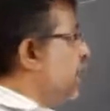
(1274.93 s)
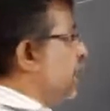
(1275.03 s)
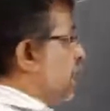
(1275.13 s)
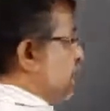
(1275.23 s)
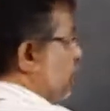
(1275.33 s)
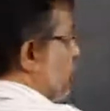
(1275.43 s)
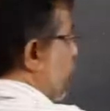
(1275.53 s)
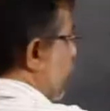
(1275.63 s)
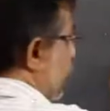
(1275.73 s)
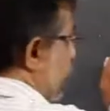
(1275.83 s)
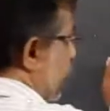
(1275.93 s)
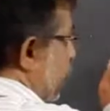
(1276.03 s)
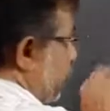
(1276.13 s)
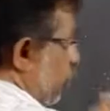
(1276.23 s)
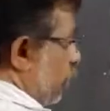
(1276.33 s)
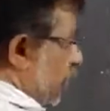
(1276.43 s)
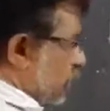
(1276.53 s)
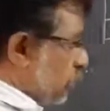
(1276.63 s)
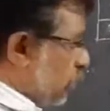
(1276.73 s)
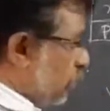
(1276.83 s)
Nothing will happen, you will get full marks,
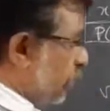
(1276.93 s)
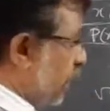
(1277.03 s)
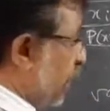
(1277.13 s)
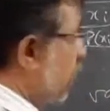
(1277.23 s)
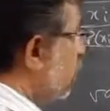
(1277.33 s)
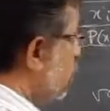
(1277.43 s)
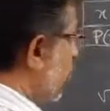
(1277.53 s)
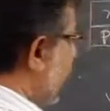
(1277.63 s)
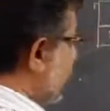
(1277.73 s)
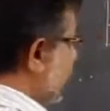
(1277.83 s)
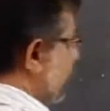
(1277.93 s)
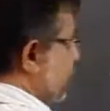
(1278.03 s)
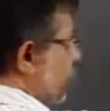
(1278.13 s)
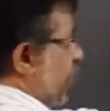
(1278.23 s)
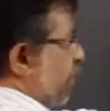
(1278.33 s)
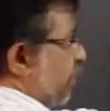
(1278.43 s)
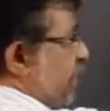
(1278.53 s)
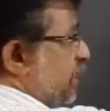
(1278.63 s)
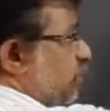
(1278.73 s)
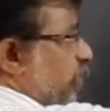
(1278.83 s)
don't worry. So xi square
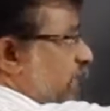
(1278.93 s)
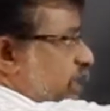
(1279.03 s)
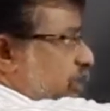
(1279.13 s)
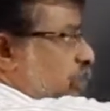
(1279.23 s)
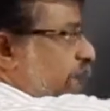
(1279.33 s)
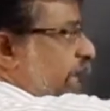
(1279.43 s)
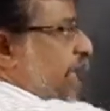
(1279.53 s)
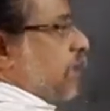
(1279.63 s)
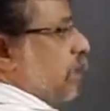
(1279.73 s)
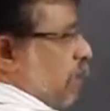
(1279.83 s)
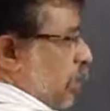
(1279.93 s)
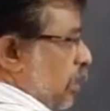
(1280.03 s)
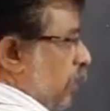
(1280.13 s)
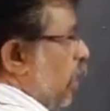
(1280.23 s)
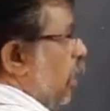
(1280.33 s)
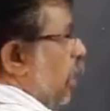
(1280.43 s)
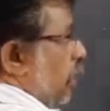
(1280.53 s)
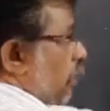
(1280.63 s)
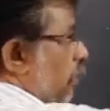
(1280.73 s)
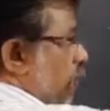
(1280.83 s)
means 1 square.
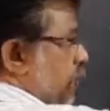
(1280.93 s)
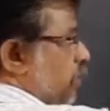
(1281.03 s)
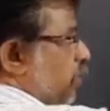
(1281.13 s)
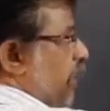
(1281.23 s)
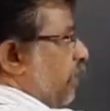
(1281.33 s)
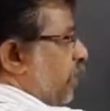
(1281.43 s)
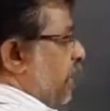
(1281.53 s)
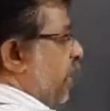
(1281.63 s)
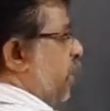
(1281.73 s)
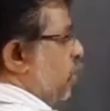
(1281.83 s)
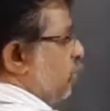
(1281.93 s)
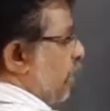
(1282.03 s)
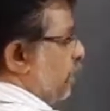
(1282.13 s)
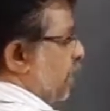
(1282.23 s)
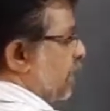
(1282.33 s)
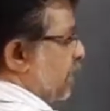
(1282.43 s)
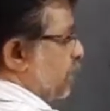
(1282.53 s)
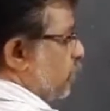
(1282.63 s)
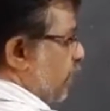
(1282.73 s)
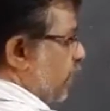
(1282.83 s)
1 square, 1 into 1 by 6,
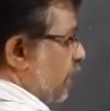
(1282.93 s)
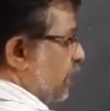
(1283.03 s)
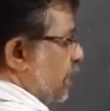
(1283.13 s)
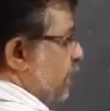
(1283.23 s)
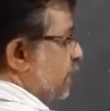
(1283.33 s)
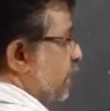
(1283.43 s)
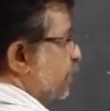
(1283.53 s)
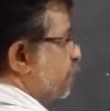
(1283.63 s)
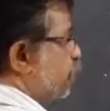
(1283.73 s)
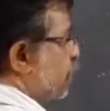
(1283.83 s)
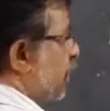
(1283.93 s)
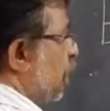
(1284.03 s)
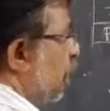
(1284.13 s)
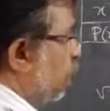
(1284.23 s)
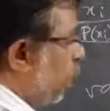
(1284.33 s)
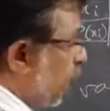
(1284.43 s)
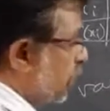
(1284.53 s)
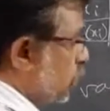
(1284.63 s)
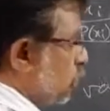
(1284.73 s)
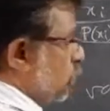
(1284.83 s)
1 by 6. Plus
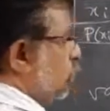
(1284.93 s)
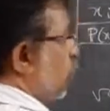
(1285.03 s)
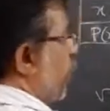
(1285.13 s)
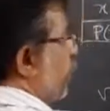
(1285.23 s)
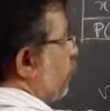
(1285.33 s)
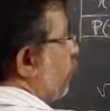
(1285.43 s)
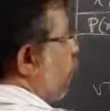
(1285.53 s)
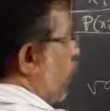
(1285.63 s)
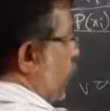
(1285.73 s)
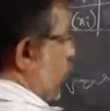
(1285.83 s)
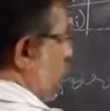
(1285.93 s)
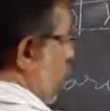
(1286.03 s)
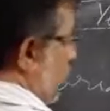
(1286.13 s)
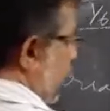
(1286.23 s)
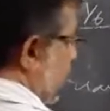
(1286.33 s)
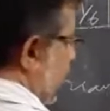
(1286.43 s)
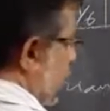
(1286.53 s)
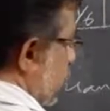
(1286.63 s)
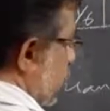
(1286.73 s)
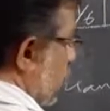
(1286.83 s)
2 square, 4 into 1 by
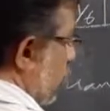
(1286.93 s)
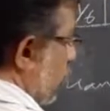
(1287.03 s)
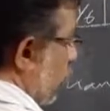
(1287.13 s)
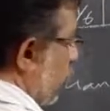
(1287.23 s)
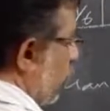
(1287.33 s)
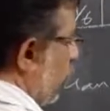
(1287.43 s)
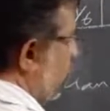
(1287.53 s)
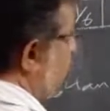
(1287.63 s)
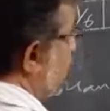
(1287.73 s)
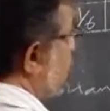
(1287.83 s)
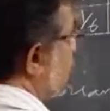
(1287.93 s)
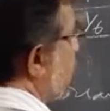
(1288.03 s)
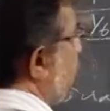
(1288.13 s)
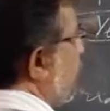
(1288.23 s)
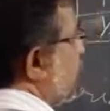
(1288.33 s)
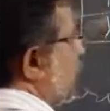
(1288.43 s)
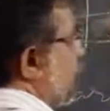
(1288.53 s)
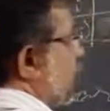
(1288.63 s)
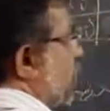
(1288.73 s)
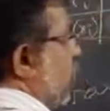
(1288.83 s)
6, 4 by 6.
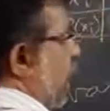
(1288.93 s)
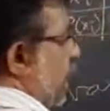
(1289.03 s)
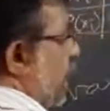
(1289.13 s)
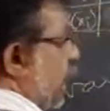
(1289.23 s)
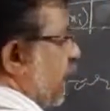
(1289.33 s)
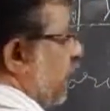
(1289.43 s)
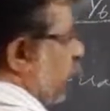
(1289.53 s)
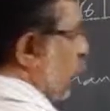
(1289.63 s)
3 square, 9 into